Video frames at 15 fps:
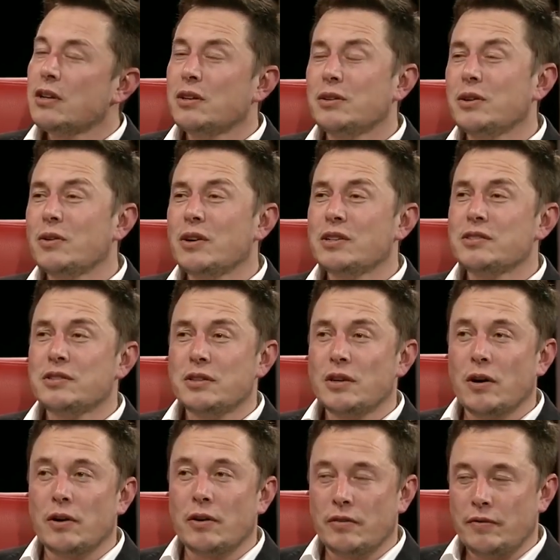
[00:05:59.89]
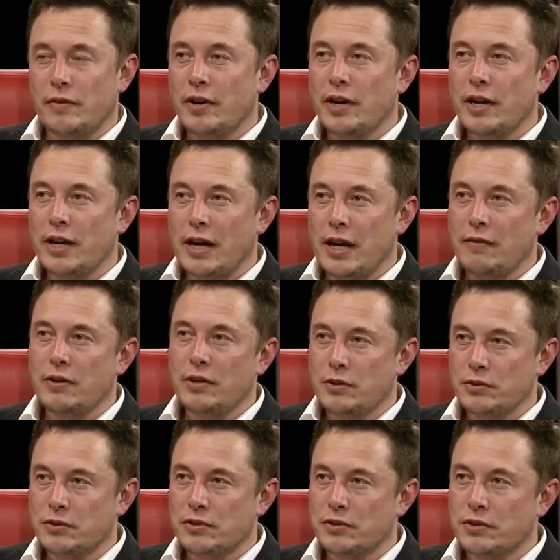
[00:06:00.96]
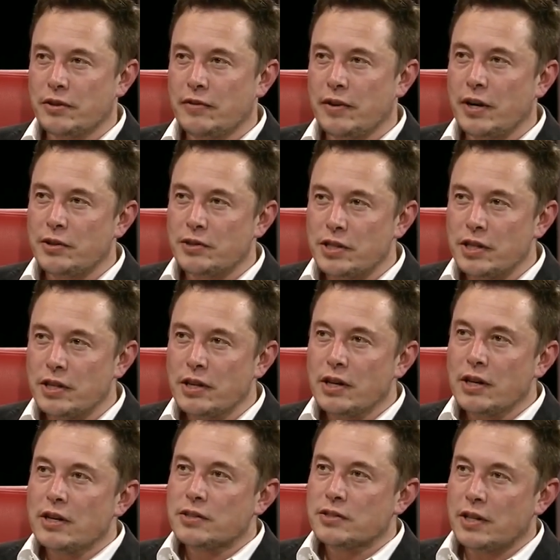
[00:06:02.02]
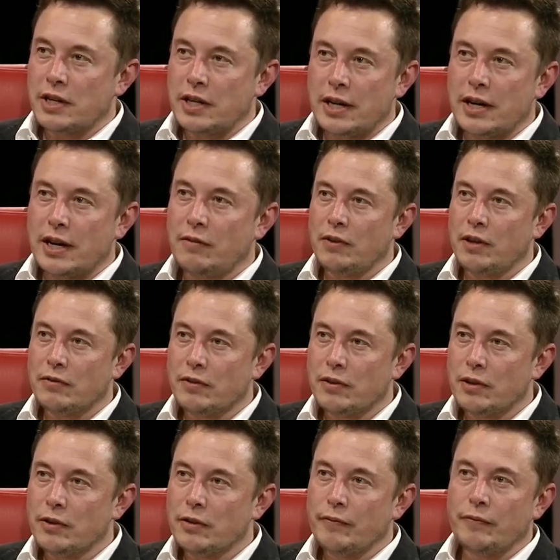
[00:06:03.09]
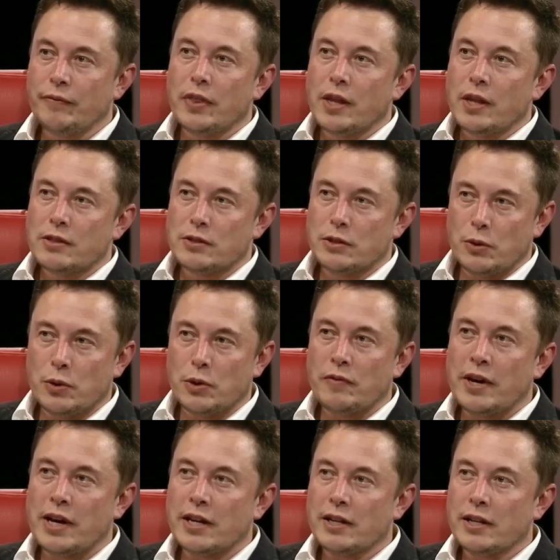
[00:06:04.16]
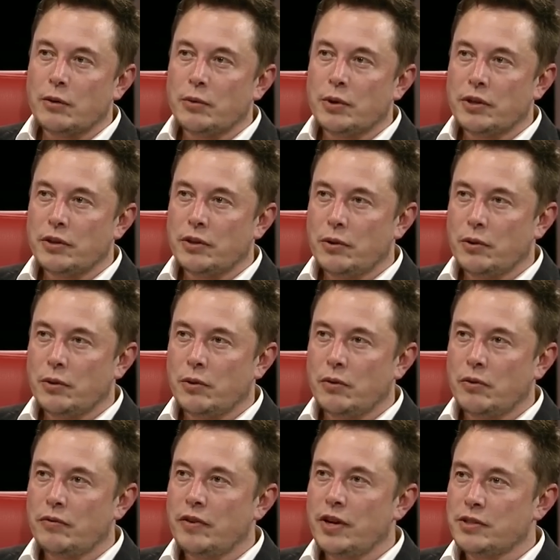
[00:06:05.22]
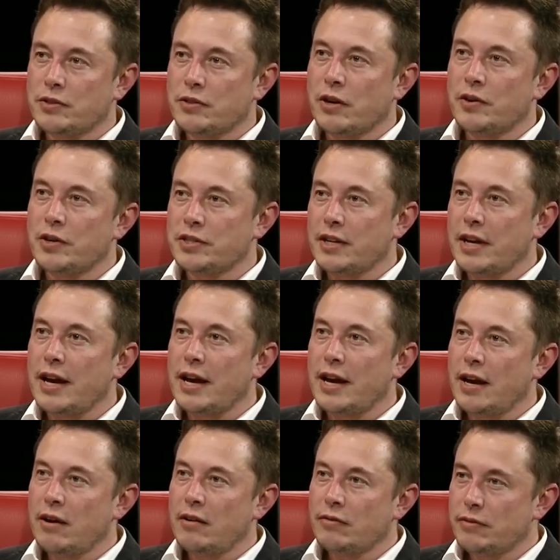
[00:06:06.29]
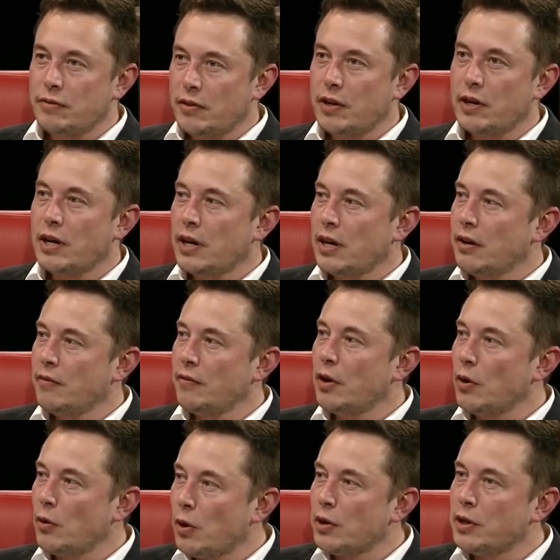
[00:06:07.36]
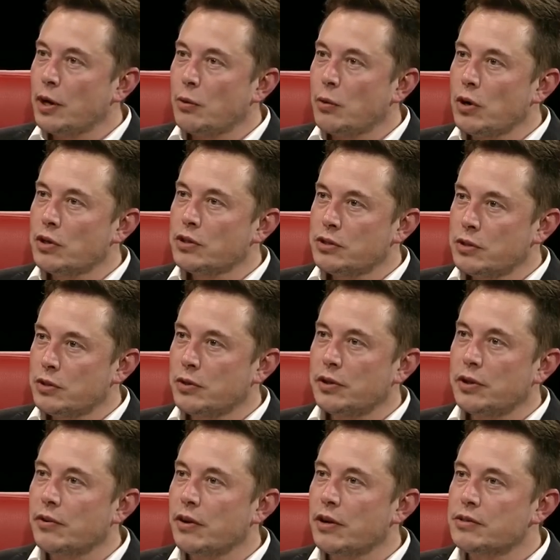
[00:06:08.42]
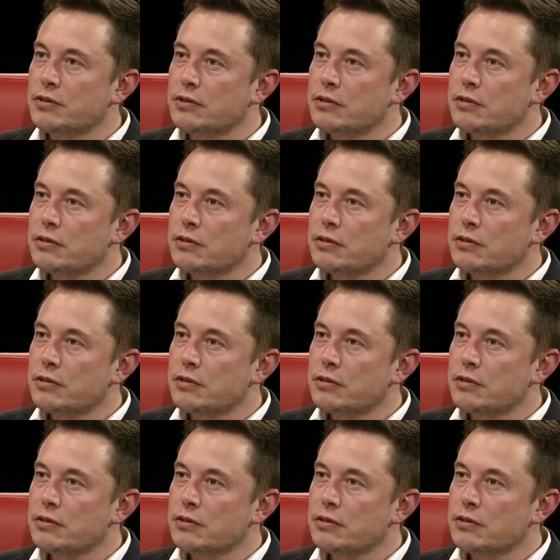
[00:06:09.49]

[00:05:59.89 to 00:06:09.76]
Your neurons are very heavy users of energy, so they need blood flow. So you automatically, with your veins and arteries, have um, a road network to your neurons.